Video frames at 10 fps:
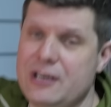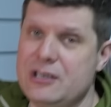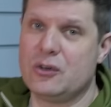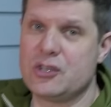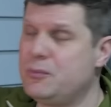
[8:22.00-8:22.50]
an
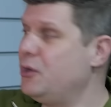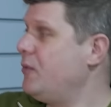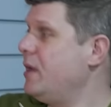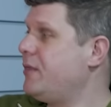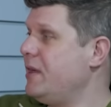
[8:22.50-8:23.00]
endorsement
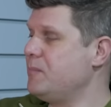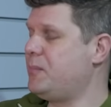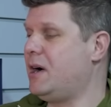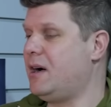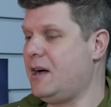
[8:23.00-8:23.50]
or anything,
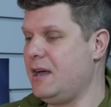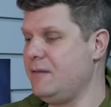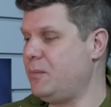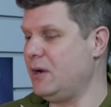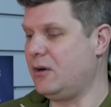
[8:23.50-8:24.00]
but I
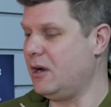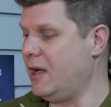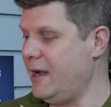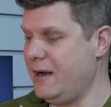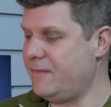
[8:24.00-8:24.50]
went online,